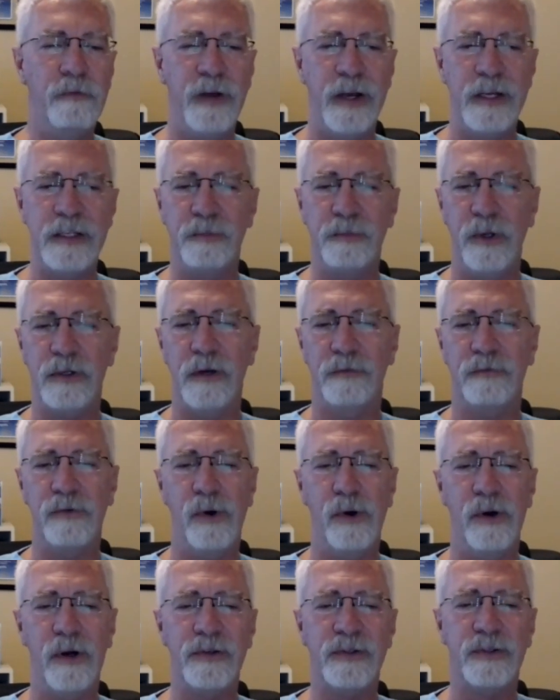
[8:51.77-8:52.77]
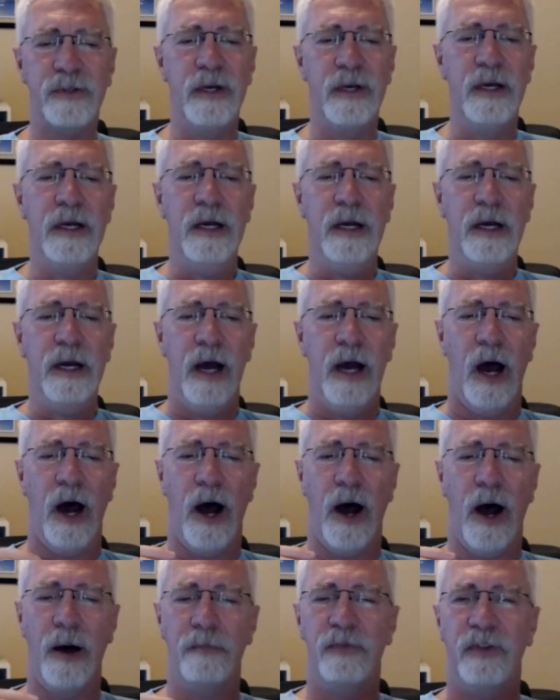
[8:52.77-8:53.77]
Facebook, of course.
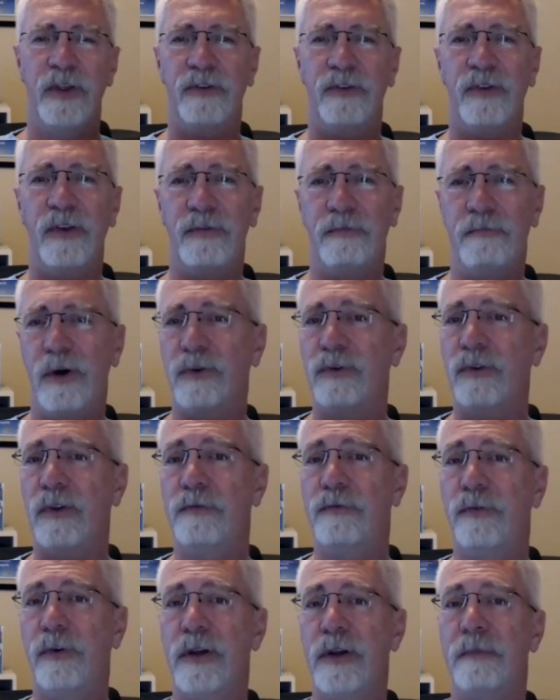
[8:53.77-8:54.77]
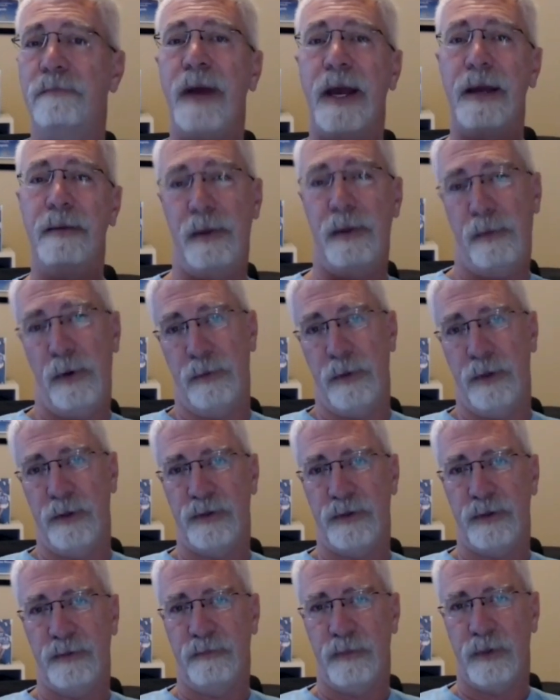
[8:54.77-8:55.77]
This is mostly for your baby
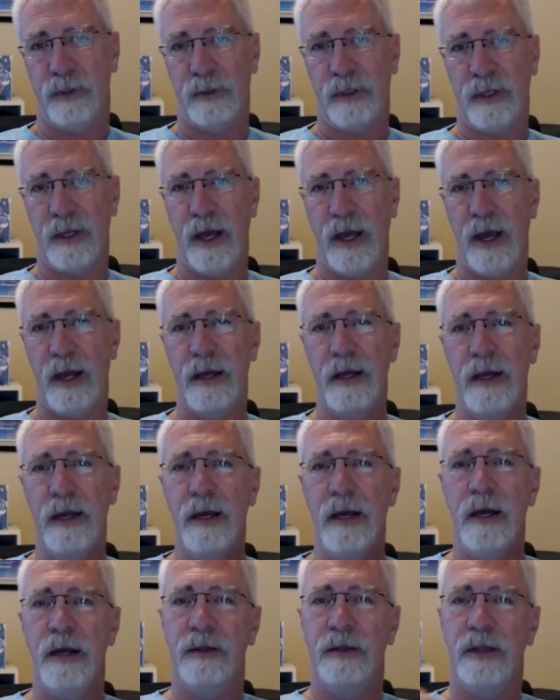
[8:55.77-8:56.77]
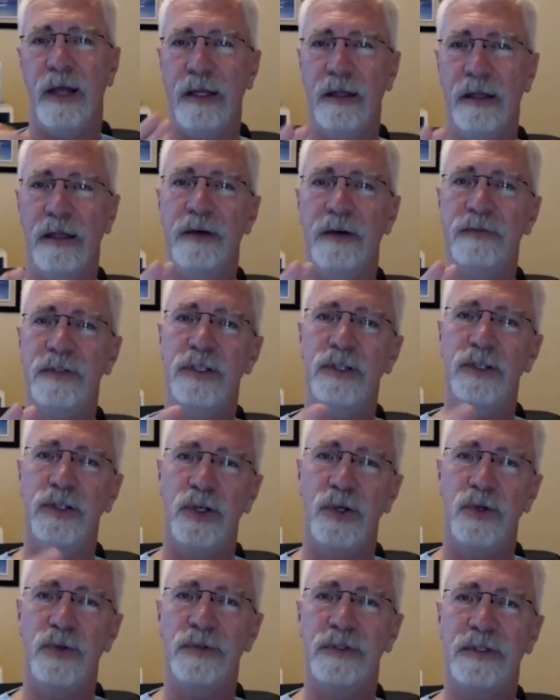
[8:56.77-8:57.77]
boomers, okay? They love to
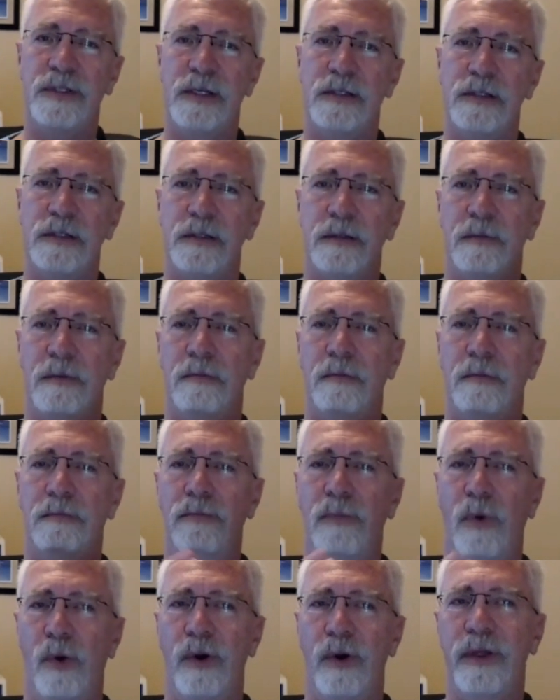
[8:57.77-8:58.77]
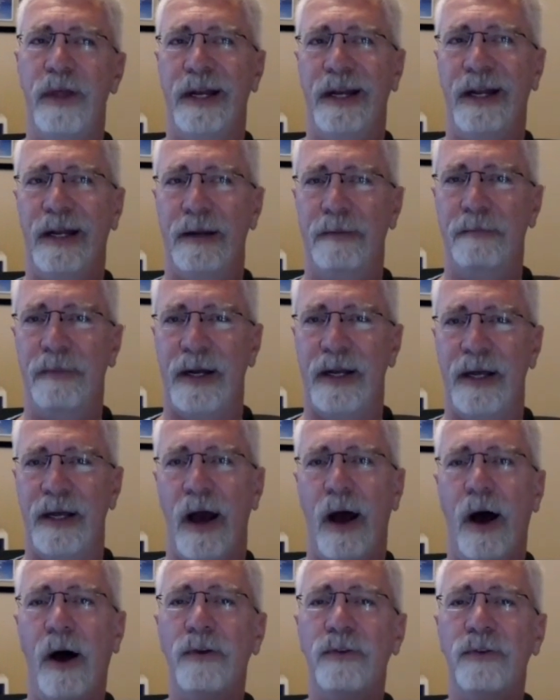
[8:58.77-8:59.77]
use this more than anybody
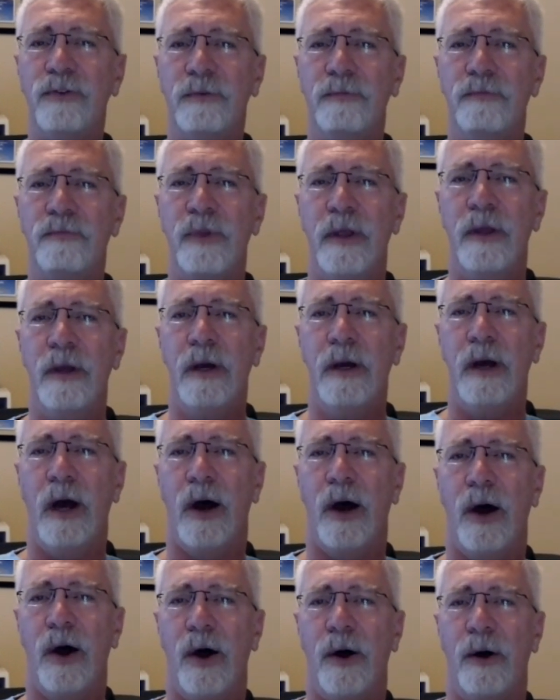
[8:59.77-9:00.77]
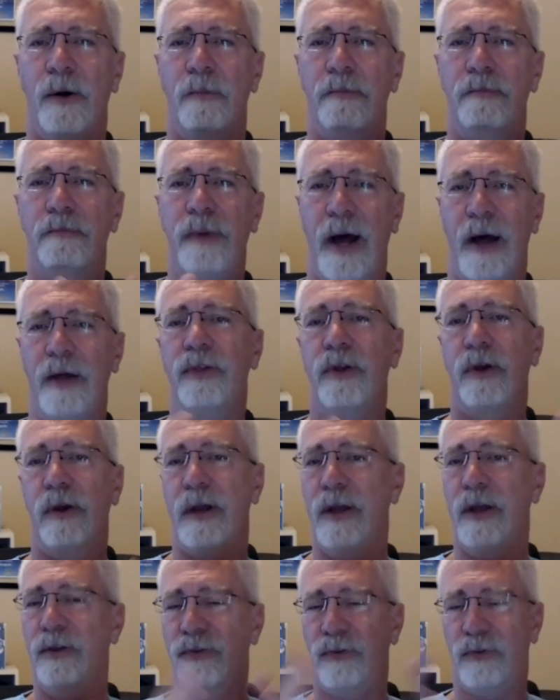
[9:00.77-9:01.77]
else, but there
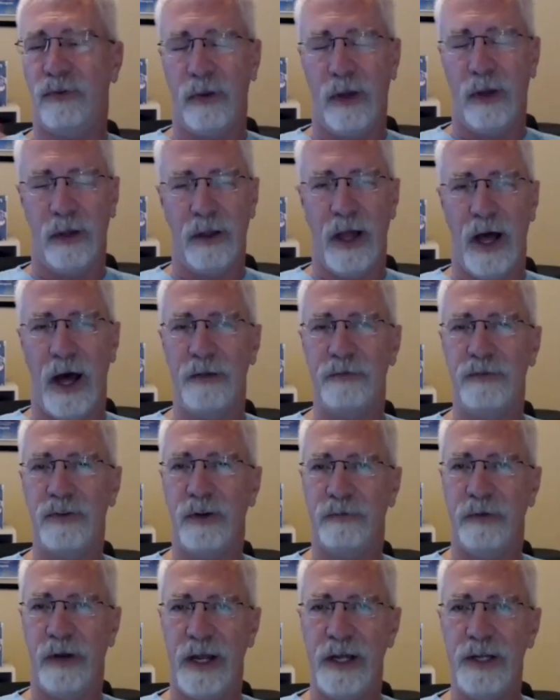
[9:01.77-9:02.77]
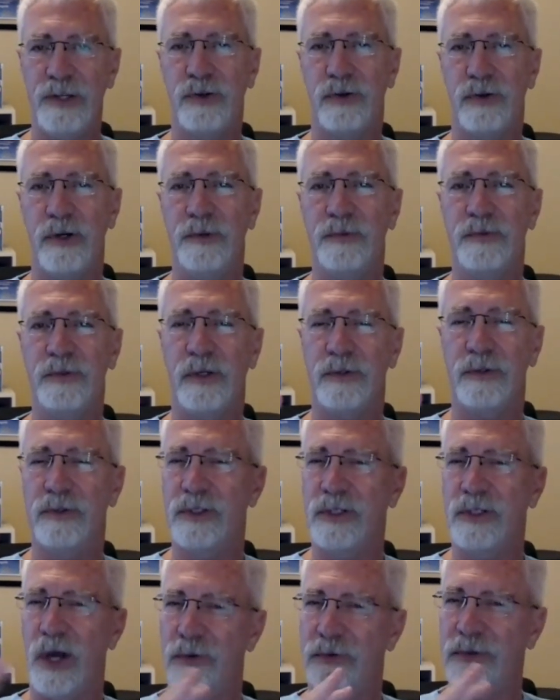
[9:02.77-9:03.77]
is a lot of different age groups, so
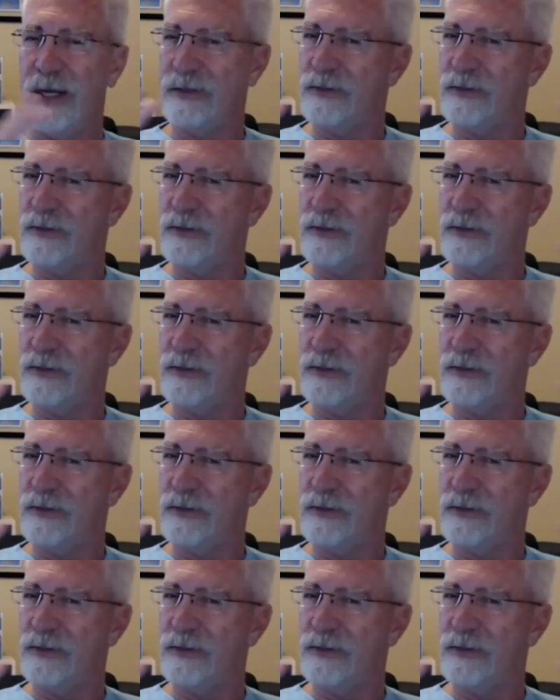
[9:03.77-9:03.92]
don't